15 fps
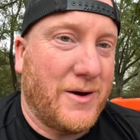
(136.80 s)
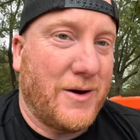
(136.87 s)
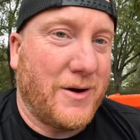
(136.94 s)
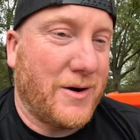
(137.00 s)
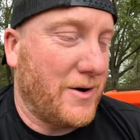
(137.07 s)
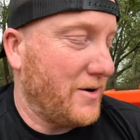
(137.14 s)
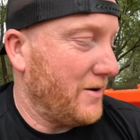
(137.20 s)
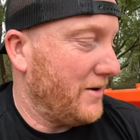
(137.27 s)

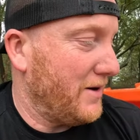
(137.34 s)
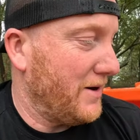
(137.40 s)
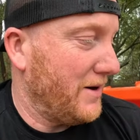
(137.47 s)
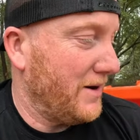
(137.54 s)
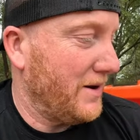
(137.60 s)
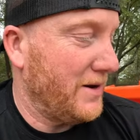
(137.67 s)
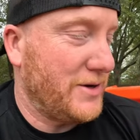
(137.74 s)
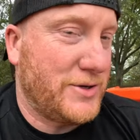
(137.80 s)
our
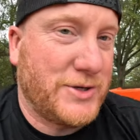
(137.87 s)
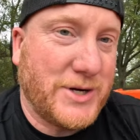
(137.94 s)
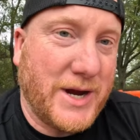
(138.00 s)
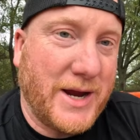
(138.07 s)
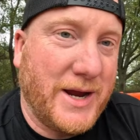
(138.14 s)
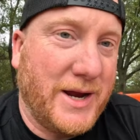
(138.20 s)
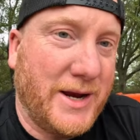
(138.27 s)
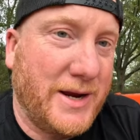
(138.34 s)

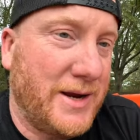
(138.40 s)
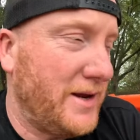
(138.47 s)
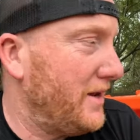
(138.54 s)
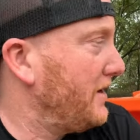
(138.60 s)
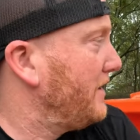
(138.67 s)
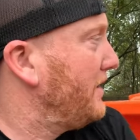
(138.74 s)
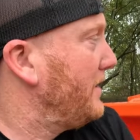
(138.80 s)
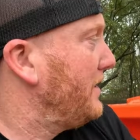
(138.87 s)
chain,
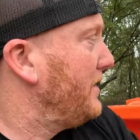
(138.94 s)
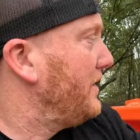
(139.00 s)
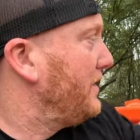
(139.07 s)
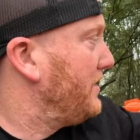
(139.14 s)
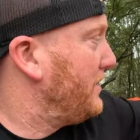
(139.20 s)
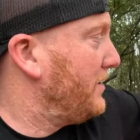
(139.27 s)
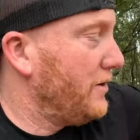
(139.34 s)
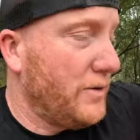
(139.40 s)

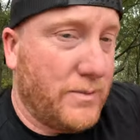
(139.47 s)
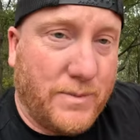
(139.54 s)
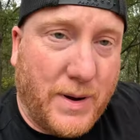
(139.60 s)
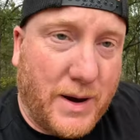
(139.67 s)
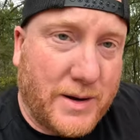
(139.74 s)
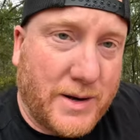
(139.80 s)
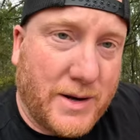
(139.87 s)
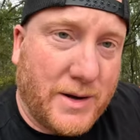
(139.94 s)
the new
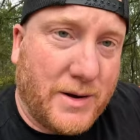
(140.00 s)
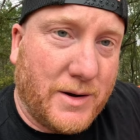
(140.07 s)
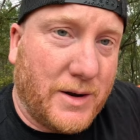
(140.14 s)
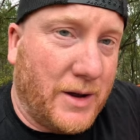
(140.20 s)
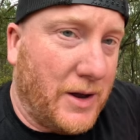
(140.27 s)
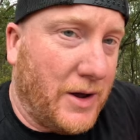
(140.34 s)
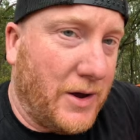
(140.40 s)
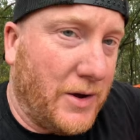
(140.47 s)
bucket
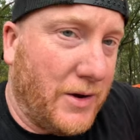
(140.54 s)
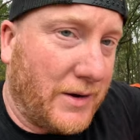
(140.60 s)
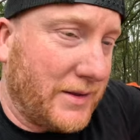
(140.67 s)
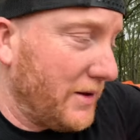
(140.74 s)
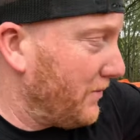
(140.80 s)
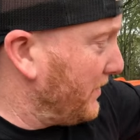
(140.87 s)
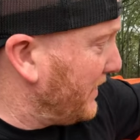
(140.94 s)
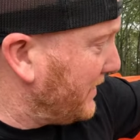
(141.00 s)
uh, hook
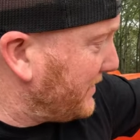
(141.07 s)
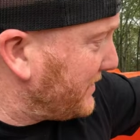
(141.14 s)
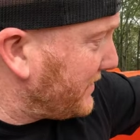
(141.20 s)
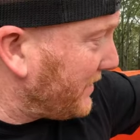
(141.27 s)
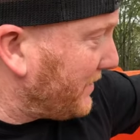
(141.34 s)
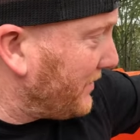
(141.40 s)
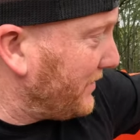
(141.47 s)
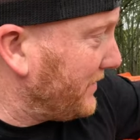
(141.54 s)
that we
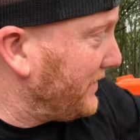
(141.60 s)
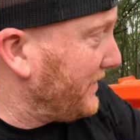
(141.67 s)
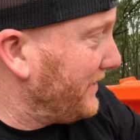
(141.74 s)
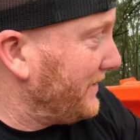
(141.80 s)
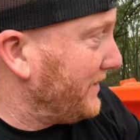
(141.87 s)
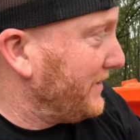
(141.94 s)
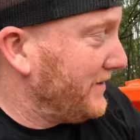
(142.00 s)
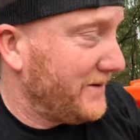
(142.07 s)
installed
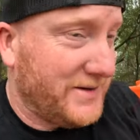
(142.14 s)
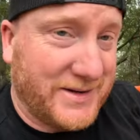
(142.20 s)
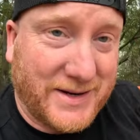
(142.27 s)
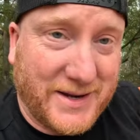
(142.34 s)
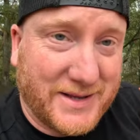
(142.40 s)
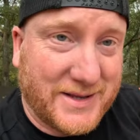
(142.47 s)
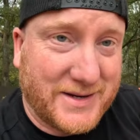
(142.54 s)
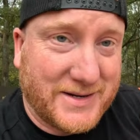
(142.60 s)
to
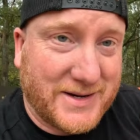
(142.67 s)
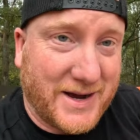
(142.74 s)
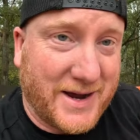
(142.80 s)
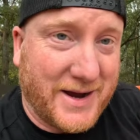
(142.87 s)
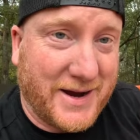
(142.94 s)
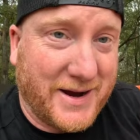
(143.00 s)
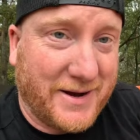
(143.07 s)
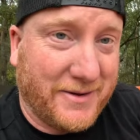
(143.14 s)
get this guy
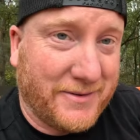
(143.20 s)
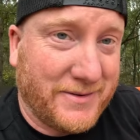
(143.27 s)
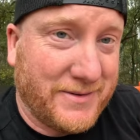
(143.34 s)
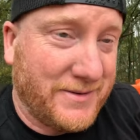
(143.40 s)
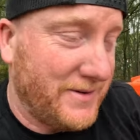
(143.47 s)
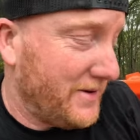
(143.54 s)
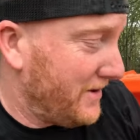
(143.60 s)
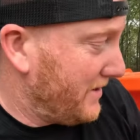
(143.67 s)
out.
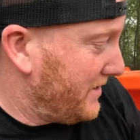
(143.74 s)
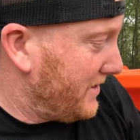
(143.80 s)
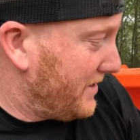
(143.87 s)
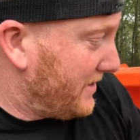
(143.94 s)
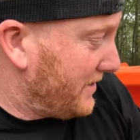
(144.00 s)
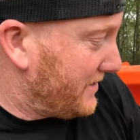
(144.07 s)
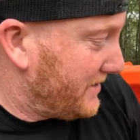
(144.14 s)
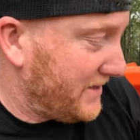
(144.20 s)

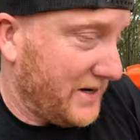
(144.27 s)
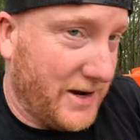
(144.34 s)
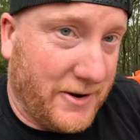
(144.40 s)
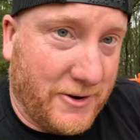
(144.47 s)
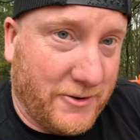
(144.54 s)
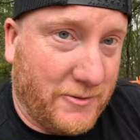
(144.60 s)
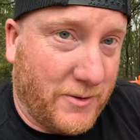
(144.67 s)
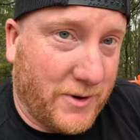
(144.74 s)
Let's see
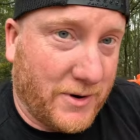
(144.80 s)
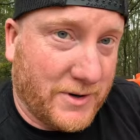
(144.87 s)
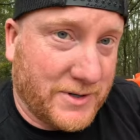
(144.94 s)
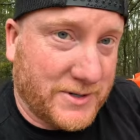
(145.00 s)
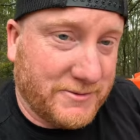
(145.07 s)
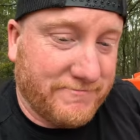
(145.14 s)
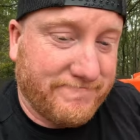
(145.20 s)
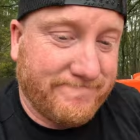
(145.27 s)
how it
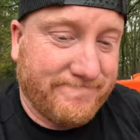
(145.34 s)
works